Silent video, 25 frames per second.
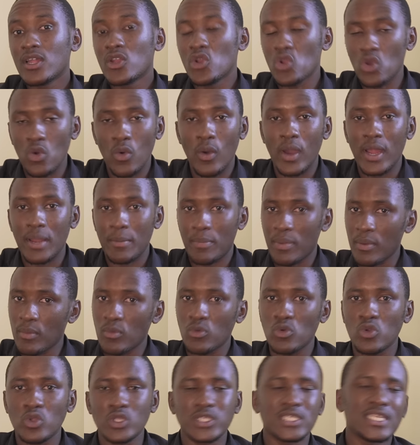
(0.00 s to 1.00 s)
No one.
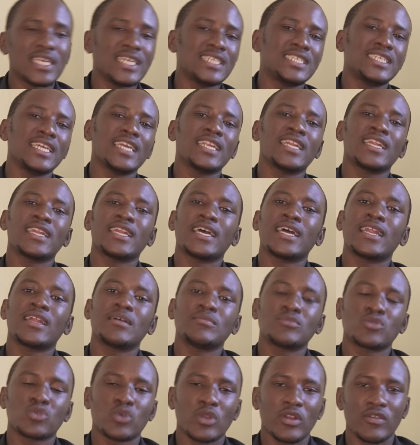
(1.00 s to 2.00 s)
People will say Jaden
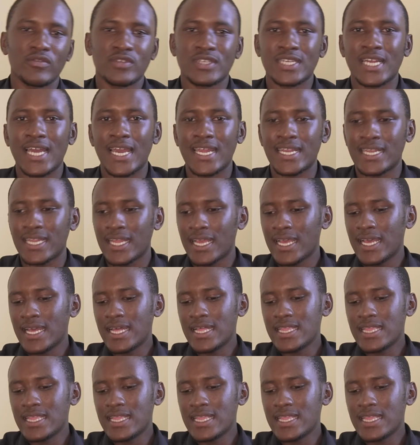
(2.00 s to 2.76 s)
Adams could have tried.